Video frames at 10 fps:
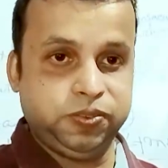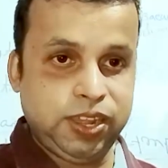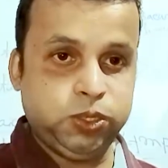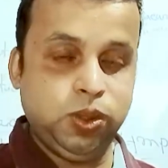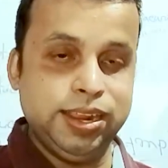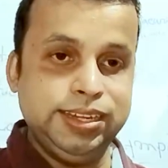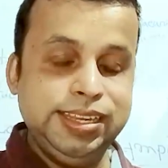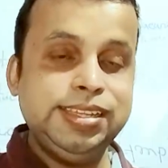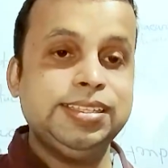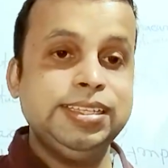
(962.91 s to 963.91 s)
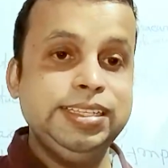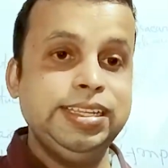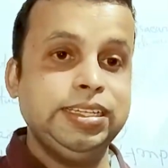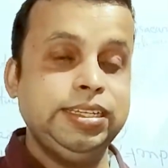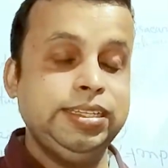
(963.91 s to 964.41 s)
First one is
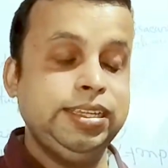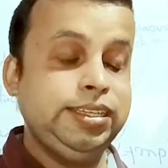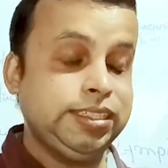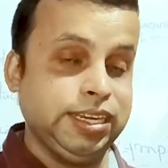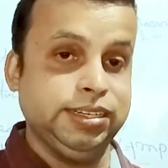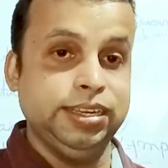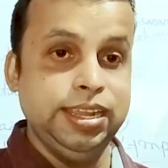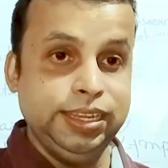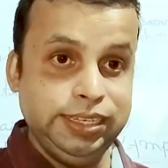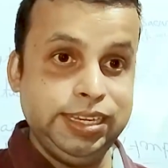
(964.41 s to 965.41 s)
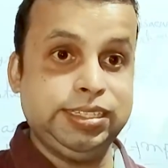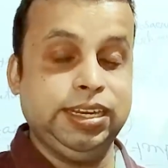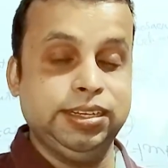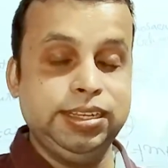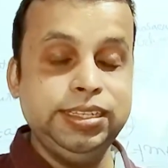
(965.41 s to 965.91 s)
ingestion.
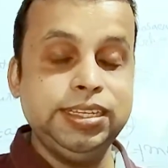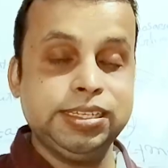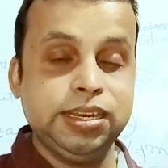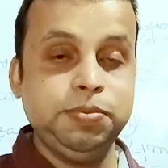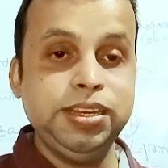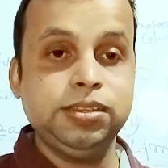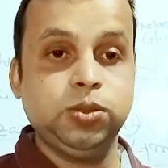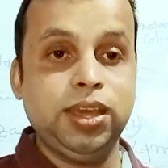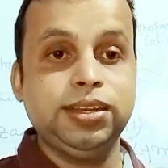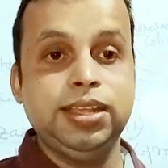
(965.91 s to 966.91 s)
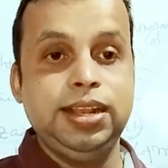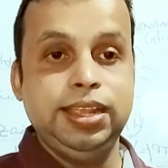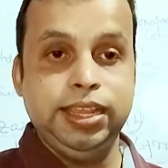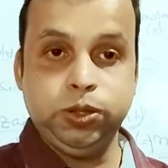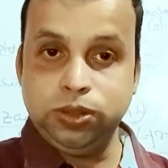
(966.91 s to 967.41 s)
Ingestion means what?
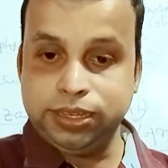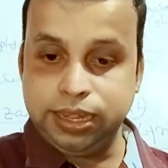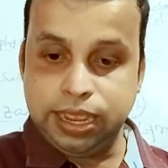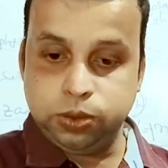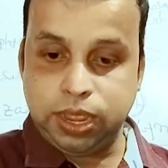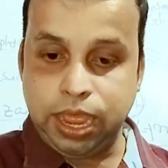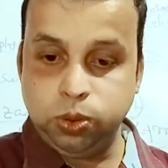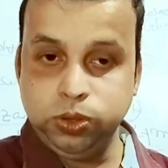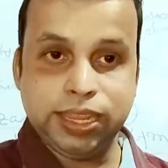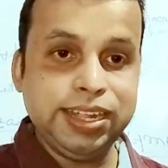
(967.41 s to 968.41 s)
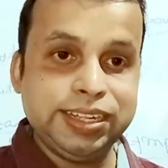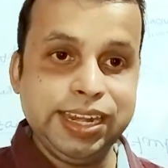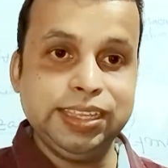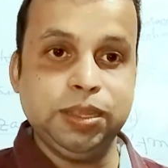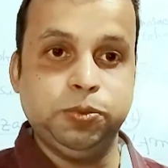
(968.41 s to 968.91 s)
It will how we can
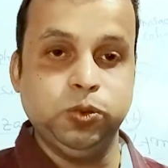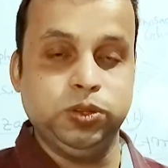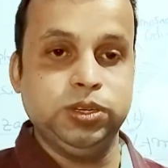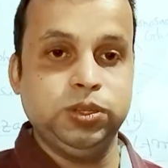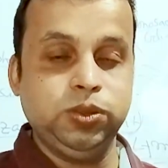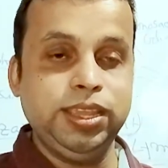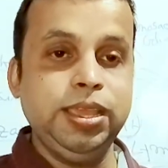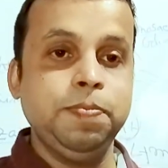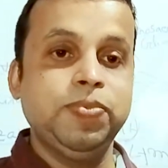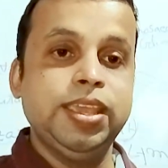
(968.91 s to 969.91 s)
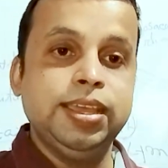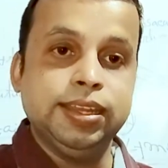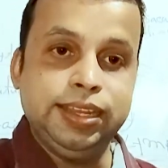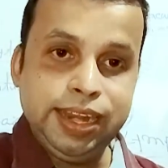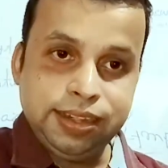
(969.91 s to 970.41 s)
take the food, okay,
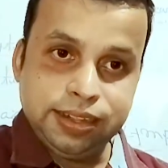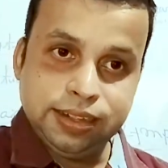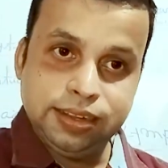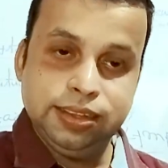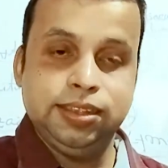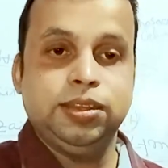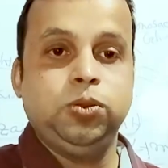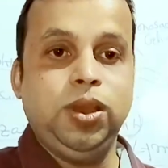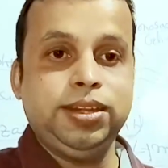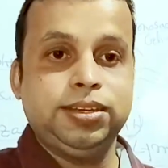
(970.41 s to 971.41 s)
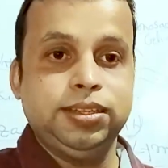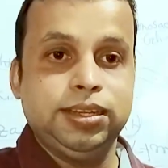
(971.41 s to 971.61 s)
then what?